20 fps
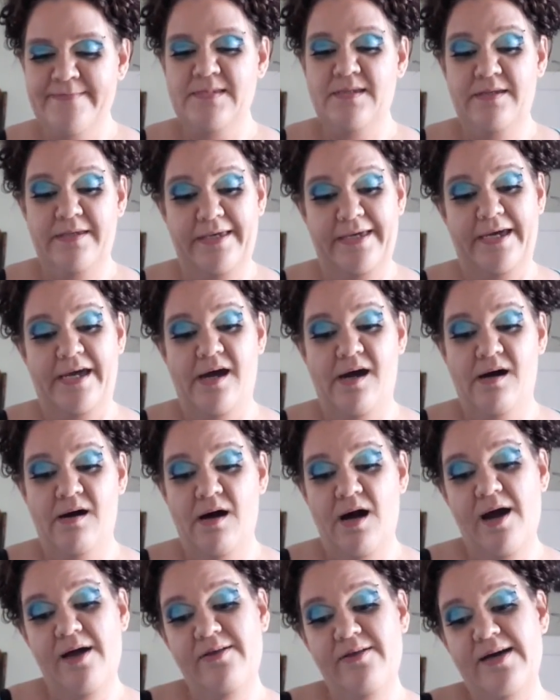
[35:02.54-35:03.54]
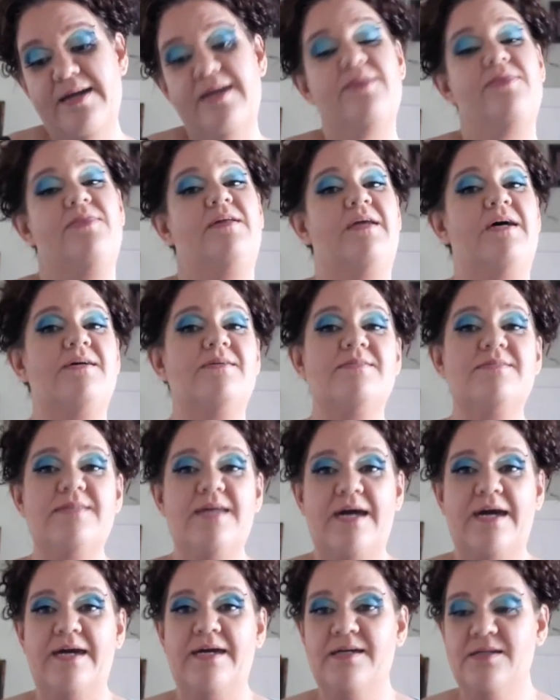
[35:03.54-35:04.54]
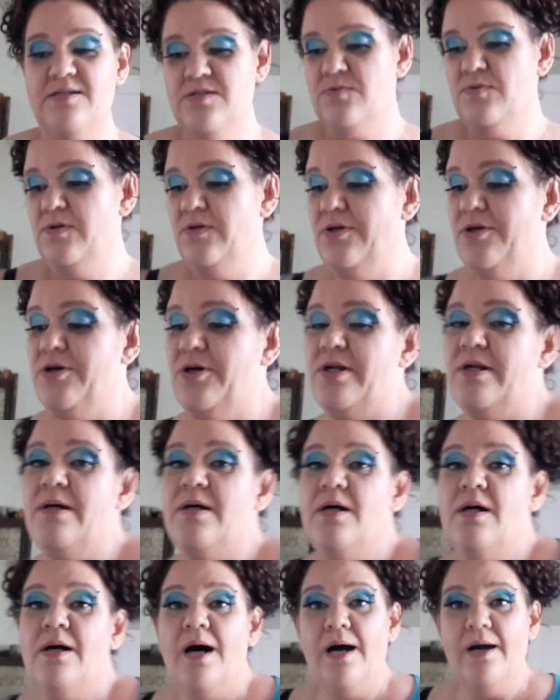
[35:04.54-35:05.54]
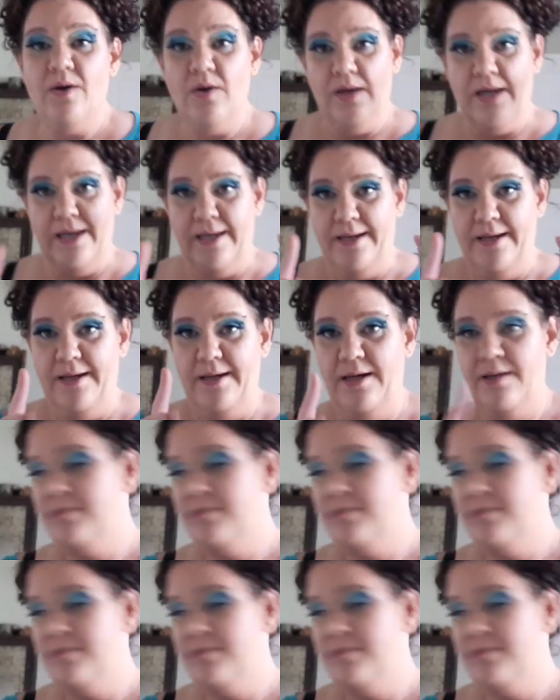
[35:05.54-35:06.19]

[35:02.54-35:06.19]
Yeah, I like it the next day. It's really good. I'll be